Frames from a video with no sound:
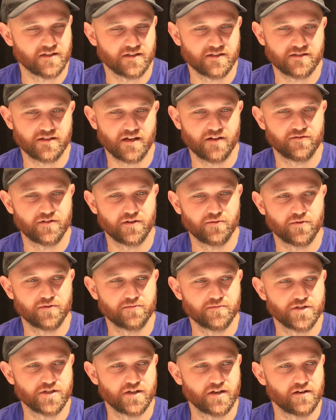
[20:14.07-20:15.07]
There's safety
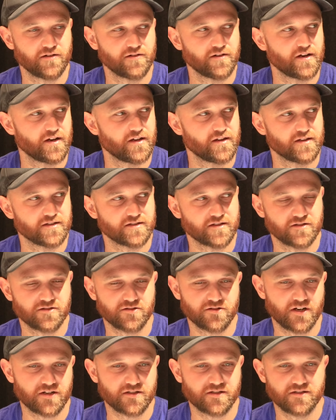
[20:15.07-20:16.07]
with machinery. There's
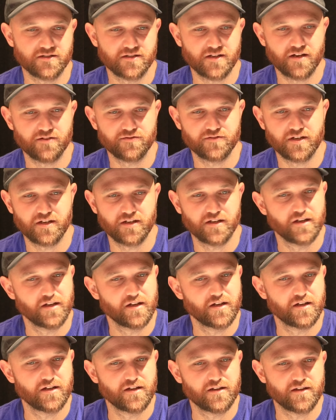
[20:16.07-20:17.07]
construction safety.
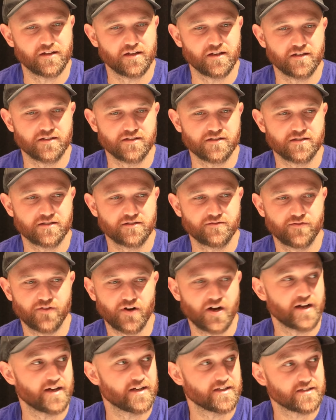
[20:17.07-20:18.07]
There's
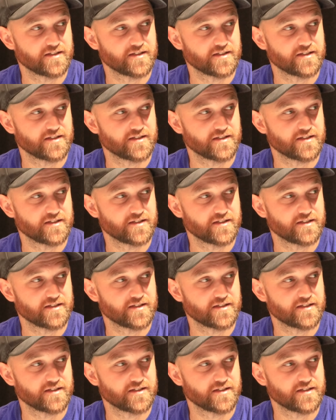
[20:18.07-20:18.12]
fire